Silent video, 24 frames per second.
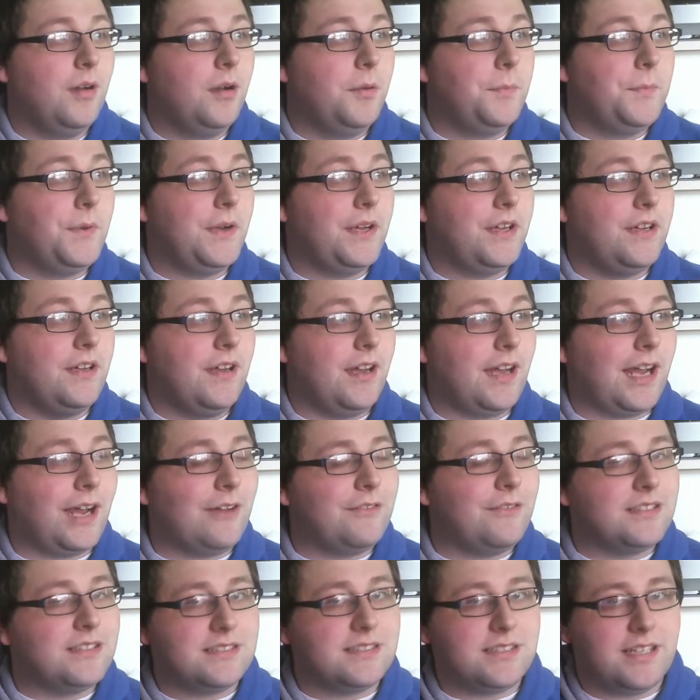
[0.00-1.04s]
But I
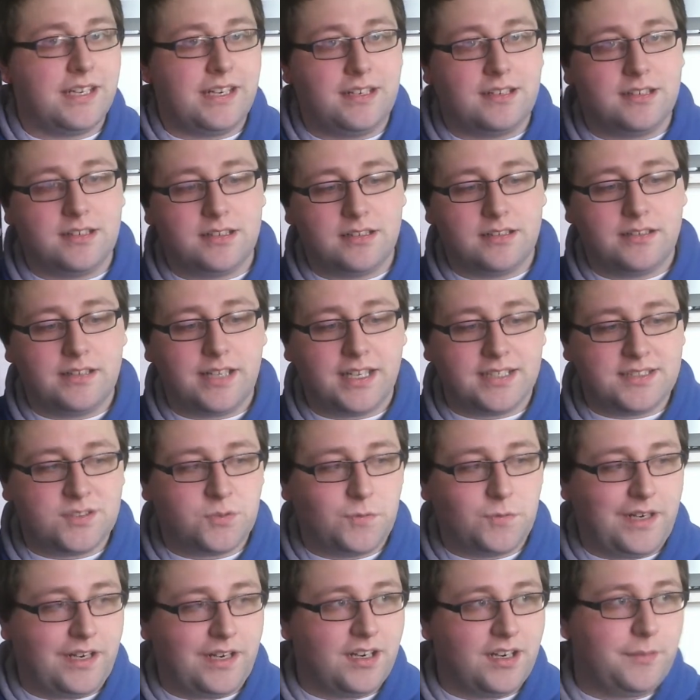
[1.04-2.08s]
was like, that's
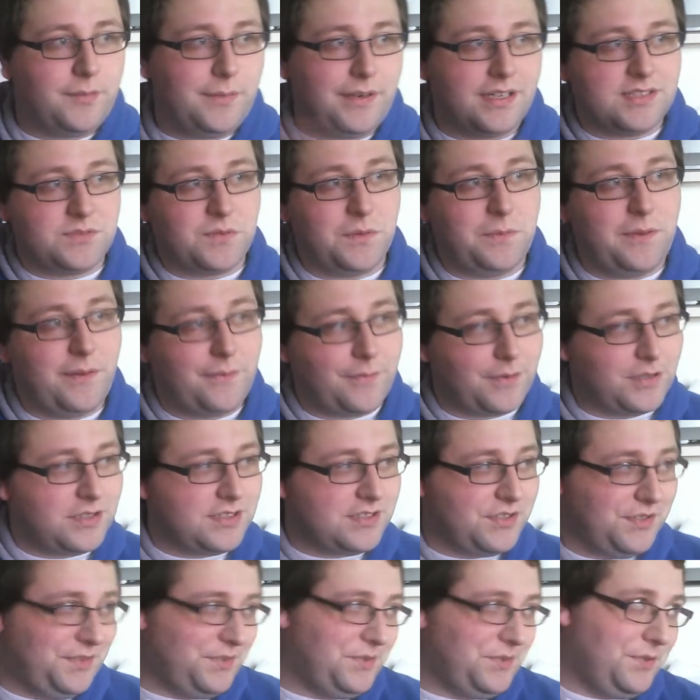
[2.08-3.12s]
weird, because when we
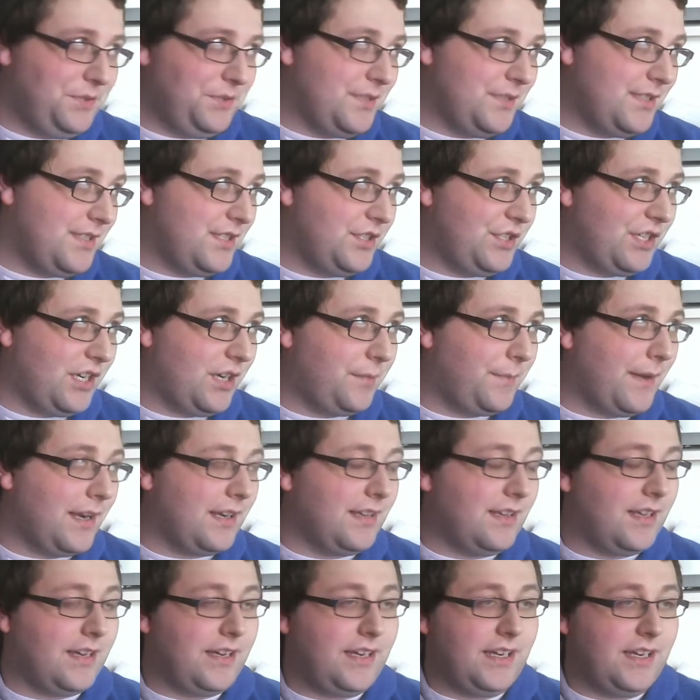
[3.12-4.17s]
first introduced to Jared
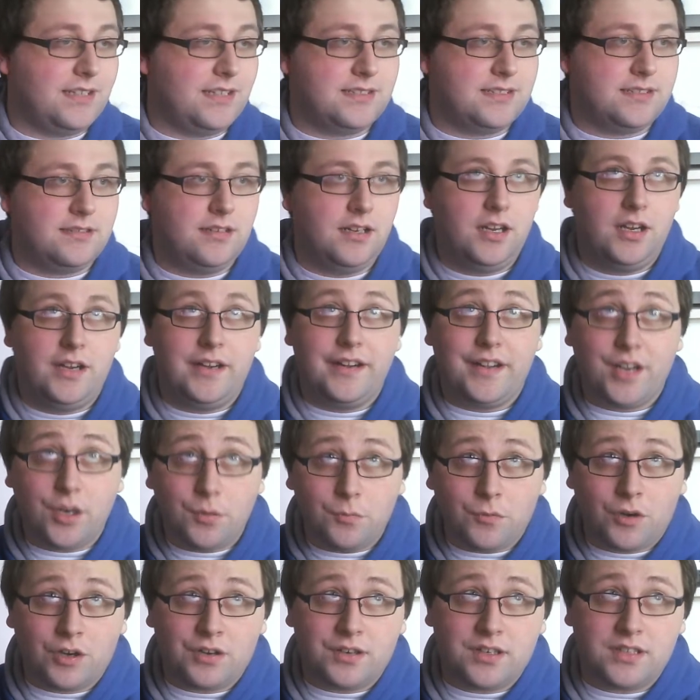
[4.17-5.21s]
Padalecki in
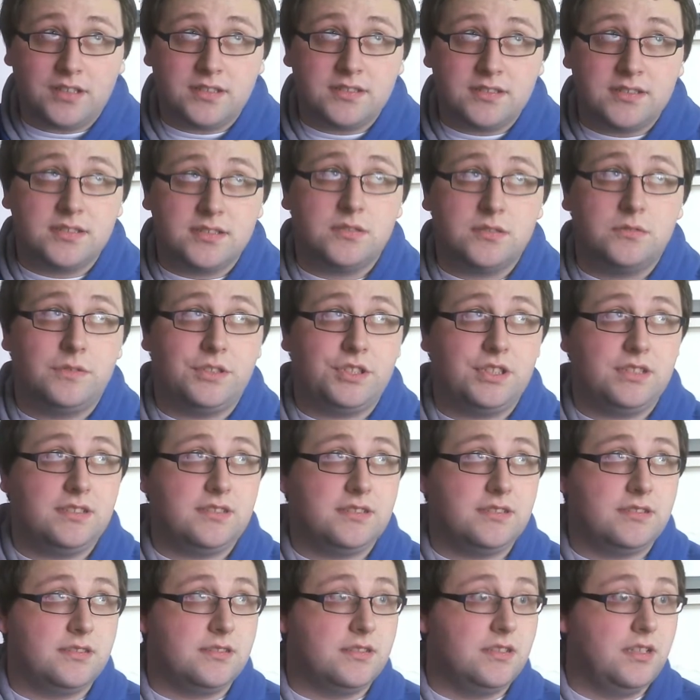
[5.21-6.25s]
Gilmore Girls, which
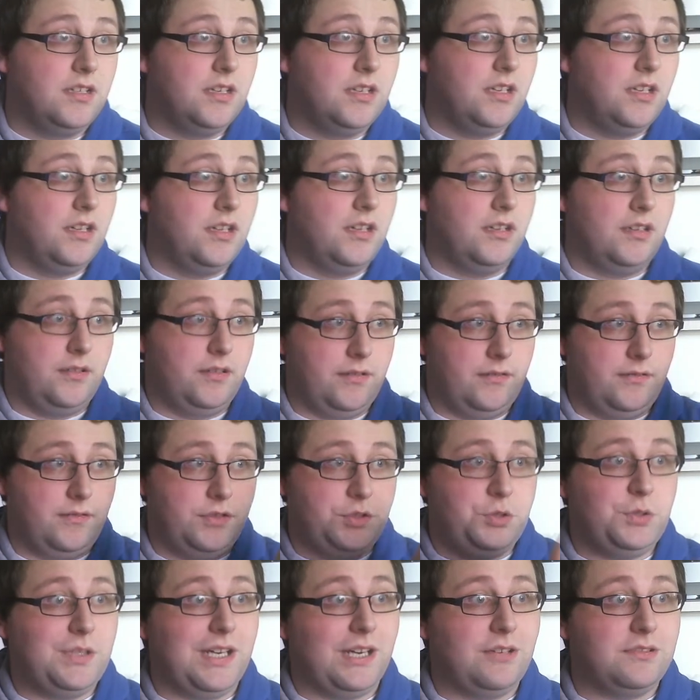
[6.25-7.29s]
is
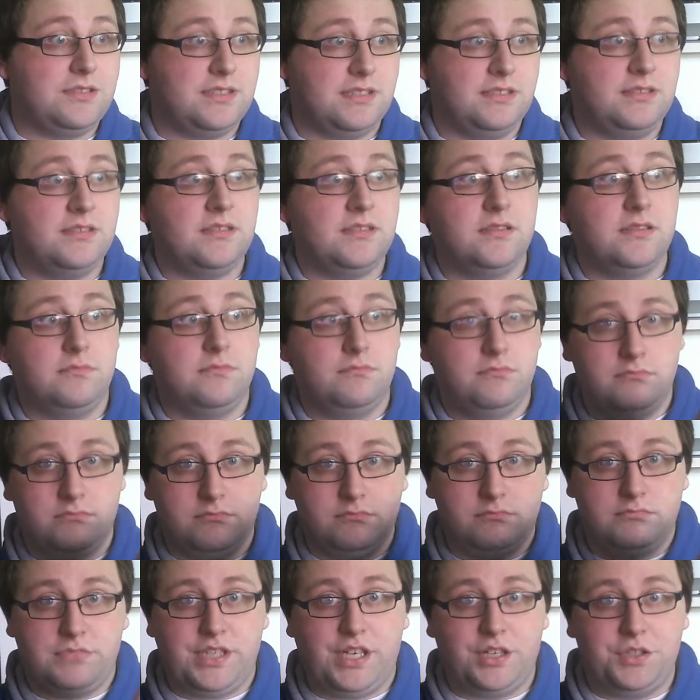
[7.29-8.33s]
2000,
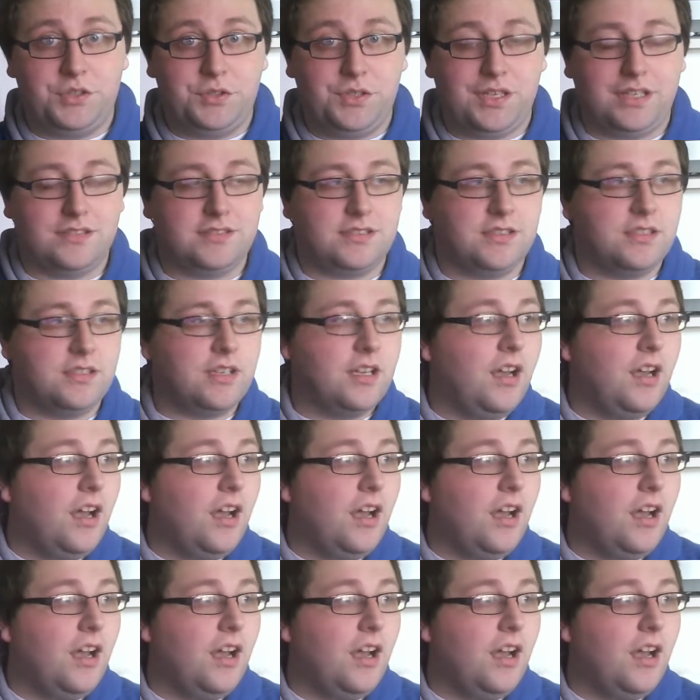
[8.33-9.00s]
the year 2000,